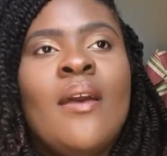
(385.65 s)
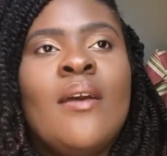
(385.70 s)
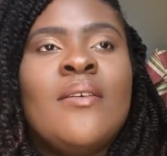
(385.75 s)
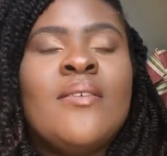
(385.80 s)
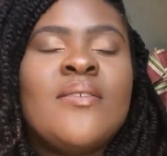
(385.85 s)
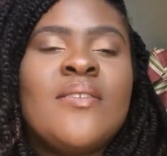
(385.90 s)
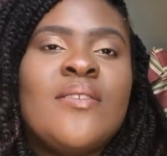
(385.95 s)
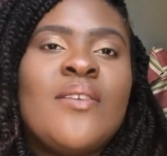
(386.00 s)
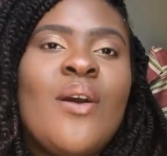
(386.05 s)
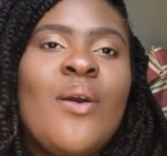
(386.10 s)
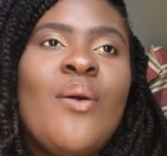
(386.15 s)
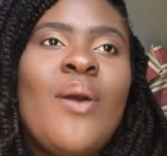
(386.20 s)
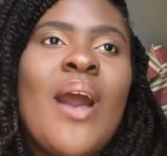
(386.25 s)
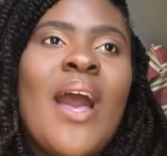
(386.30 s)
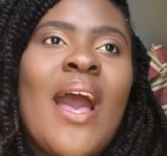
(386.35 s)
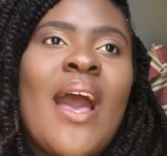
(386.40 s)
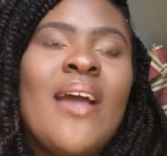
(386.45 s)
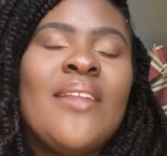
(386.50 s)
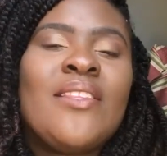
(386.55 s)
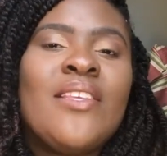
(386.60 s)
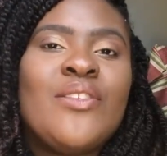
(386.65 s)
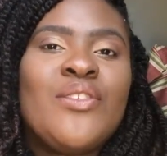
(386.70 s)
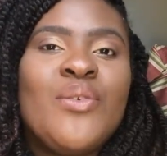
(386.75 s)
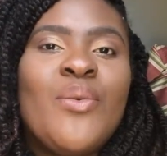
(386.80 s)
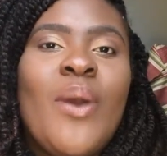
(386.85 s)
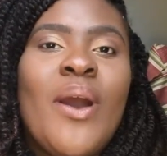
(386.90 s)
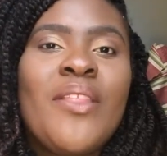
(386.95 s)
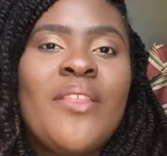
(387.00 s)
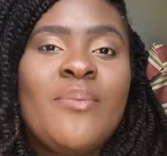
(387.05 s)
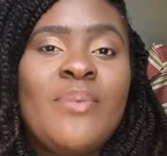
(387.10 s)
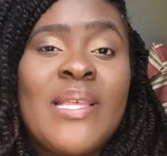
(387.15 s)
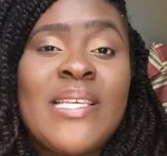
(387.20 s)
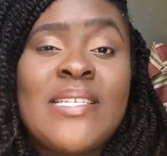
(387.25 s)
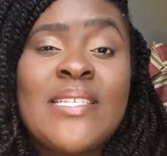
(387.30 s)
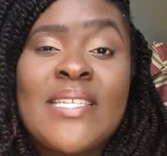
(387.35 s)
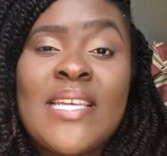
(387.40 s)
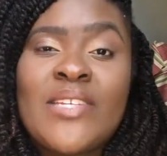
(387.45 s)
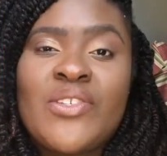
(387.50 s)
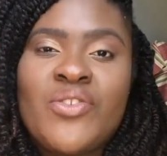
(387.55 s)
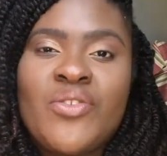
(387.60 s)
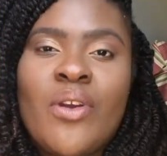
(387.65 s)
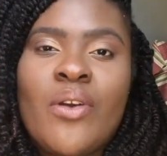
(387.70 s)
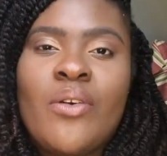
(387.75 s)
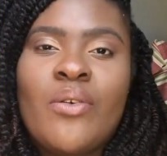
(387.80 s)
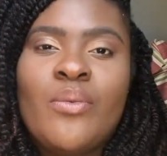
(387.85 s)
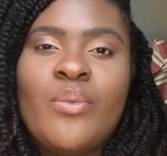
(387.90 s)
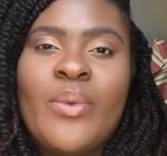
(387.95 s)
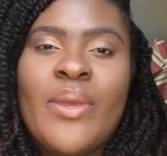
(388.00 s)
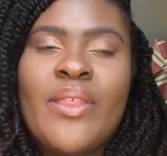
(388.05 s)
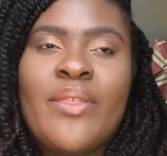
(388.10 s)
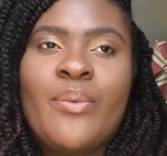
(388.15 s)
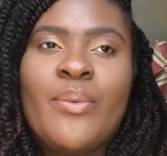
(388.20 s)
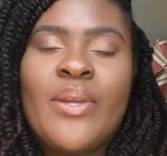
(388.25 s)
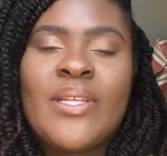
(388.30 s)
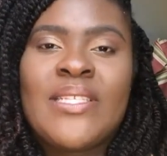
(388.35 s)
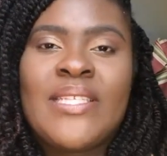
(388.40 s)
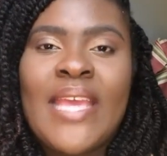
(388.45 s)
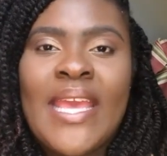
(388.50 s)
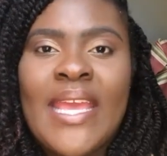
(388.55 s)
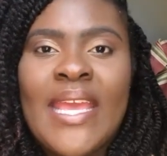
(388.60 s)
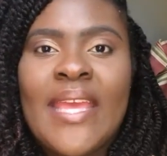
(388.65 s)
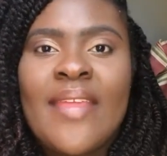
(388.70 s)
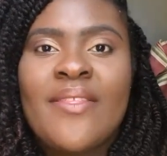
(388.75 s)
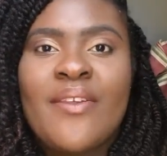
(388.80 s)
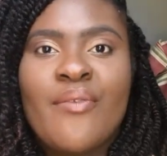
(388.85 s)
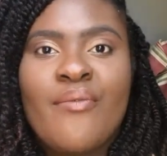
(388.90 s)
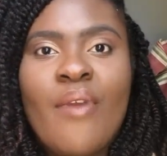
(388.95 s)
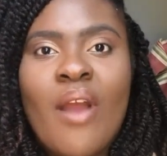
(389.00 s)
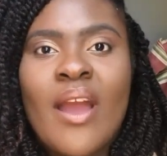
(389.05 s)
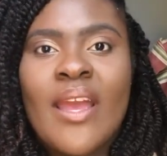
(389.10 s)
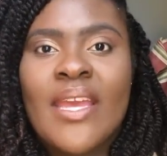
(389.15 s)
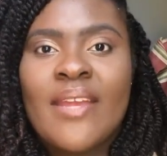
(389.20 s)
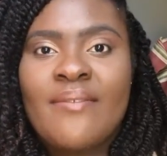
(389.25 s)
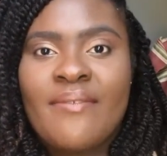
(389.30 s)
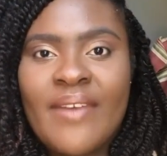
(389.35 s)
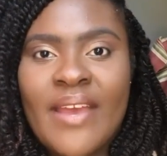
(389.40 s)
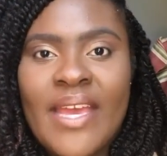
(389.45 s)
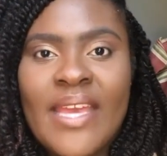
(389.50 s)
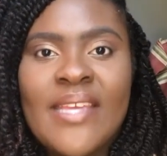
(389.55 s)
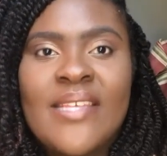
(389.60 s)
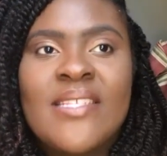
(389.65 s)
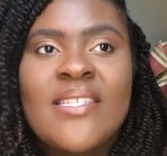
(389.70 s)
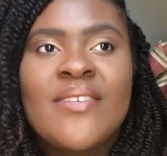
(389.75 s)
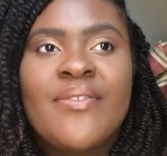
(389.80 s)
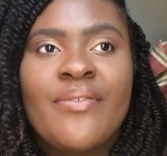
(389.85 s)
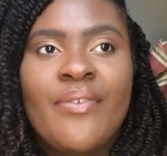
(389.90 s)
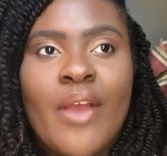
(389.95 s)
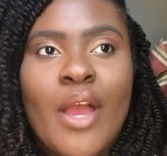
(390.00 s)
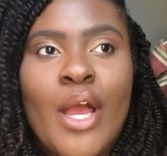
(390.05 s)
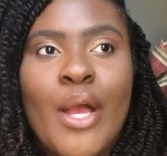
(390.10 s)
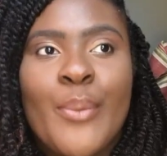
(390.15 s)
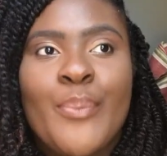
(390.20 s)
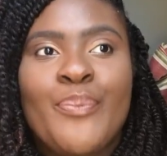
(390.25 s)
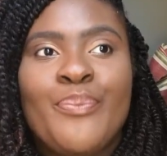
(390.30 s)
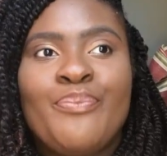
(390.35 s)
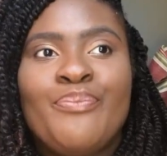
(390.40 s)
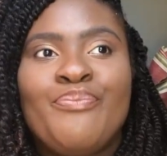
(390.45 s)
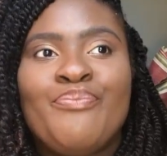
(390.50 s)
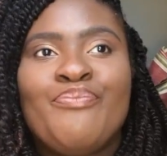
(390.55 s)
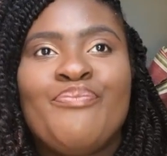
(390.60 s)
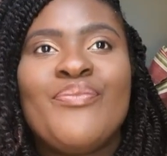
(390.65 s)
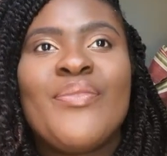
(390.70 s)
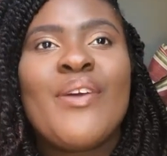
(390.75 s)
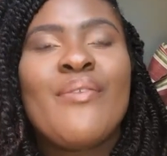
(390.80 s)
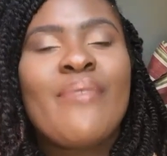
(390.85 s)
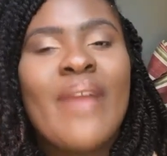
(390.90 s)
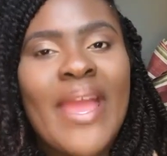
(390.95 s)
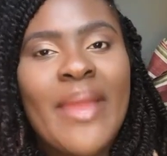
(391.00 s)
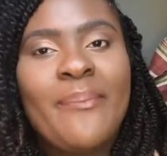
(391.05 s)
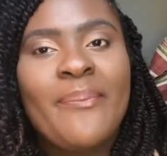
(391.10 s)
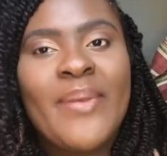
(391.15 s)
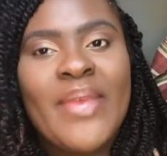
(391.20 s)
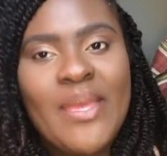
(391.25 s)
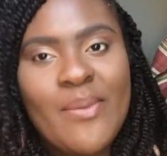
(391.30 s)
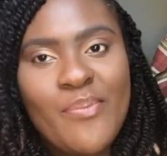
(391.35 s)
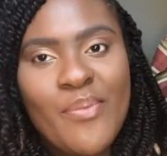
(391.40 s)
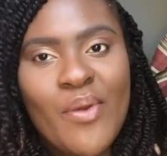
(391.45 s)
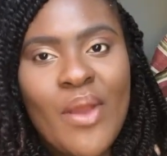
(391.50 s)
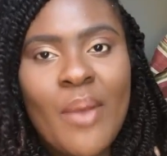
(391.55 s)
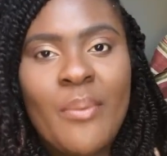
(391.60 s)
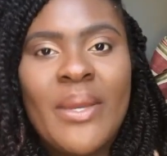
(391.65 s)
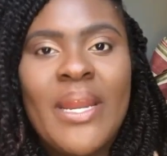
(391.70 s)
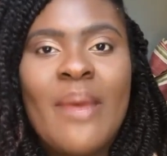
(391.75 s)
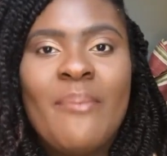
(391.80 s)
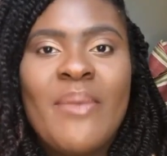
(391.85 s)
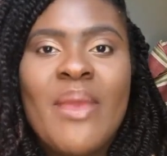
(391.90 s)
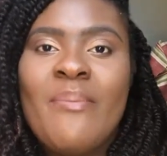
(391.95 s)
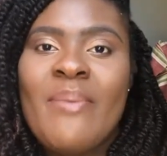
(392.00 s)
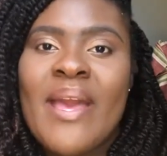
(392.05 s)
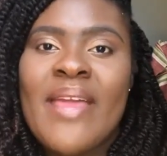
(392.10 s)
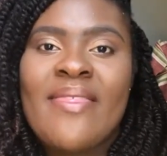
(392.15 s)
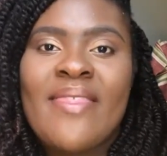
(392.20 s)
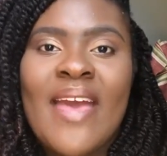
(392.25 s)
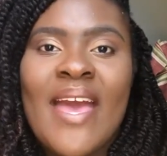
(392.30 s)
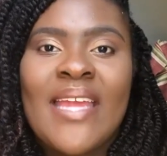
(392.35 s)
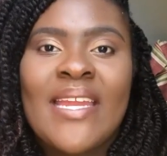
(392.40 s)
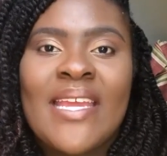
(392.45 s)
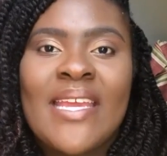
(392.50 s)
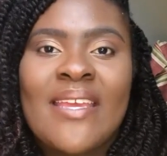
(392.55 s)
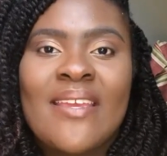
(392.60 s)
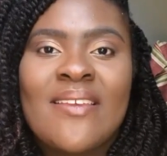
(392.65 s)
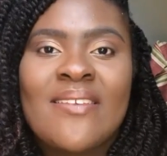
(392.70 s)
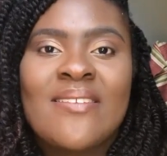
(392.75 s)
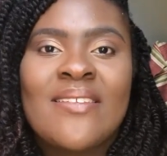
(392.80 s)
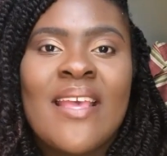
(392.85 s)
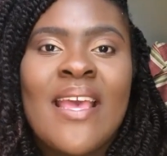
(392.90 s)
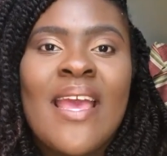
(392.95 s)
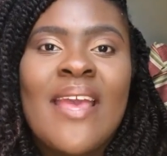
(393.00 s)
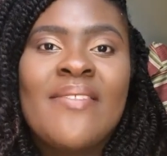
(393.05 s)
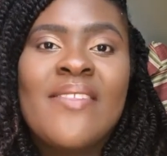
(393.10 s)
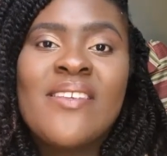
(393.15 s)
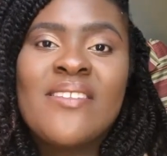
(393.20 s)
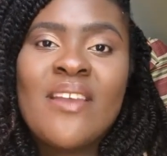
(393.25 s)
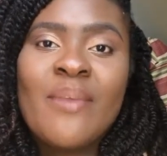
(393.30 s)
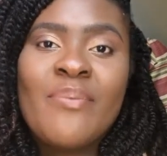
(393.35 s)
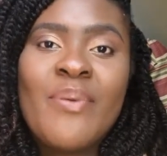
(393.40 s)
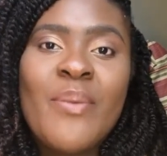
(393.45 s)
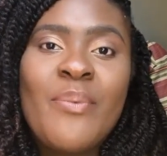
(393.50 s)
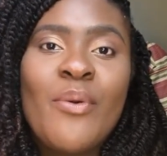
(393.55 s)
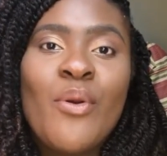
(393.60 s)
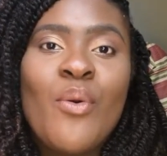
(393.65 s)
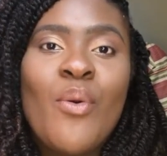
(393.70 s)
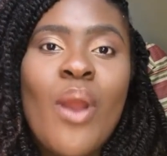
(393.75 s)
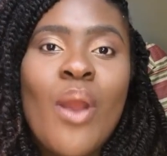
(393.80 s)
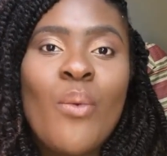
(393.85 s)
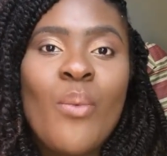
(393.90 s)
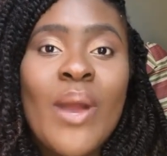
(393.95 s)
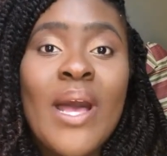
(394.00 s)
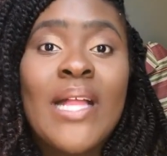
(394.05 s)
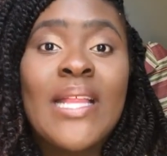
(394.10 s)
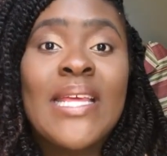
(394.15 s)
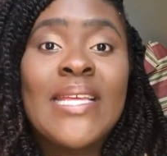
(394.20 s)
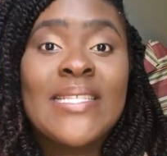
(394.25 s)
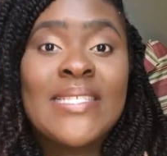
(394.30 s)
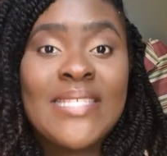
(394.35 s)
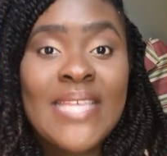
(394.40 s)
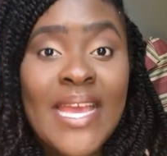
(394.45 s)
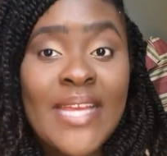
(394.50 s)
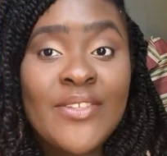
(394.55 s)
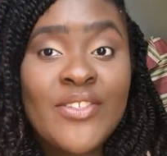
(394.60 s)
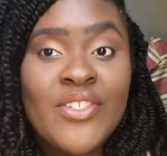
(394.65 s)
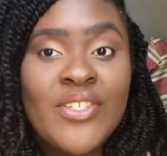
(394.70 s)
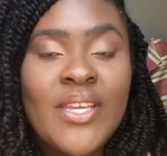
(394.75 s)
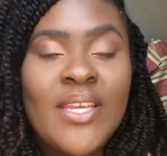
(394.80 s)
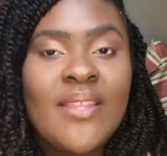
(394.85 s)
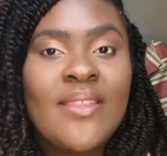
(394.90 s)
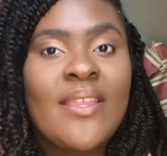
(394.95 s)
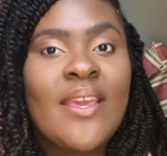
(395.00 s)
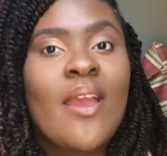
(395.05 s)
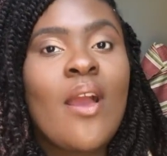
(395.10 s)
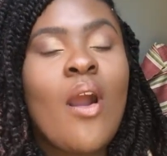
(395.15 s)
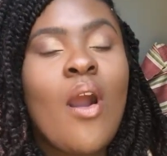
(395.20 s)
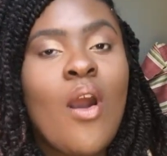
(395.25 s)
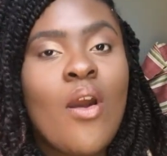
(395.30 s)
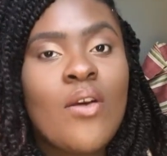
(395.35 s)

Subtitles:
So the two other places I struggled with were taking the wrong advice from the right people. And what I mean by that is these are people who are well intentioned. They're